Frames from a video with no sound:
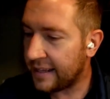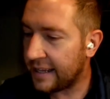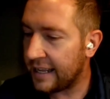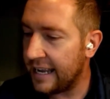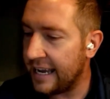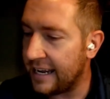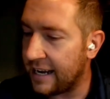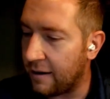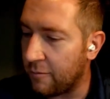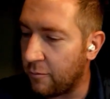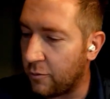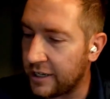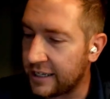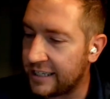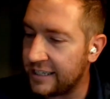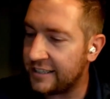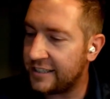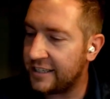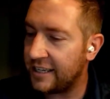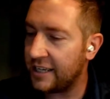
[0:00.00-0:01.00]
and I want to
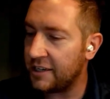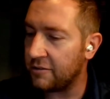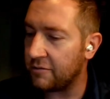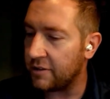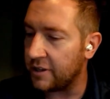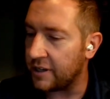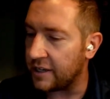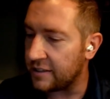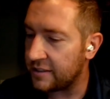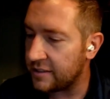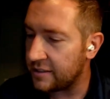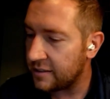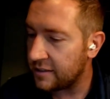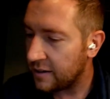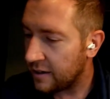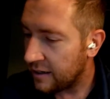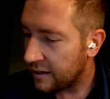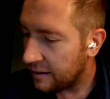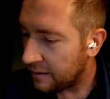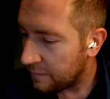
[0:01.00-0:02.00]
continue this,
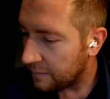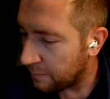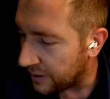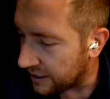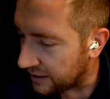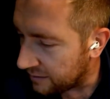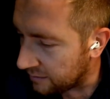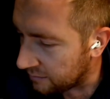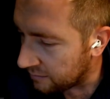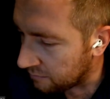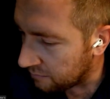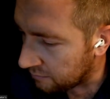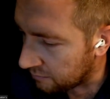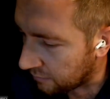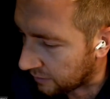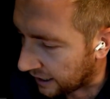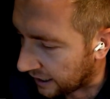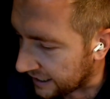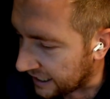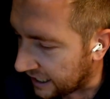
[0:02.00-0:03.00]
but
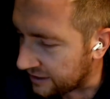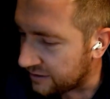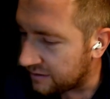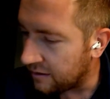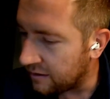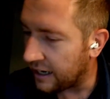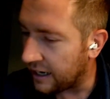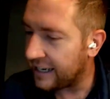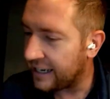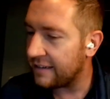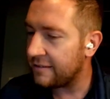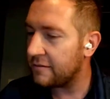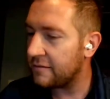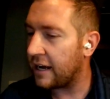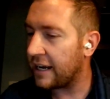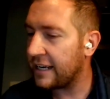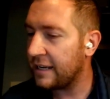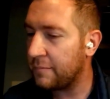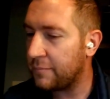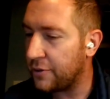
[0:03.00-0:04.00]
I
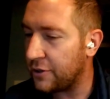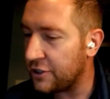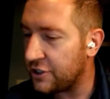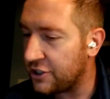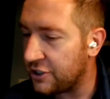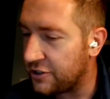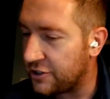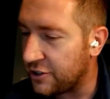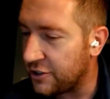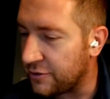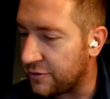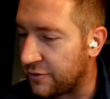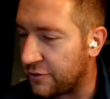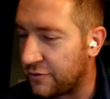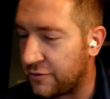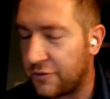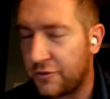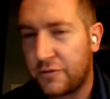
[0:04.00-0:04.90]
can push till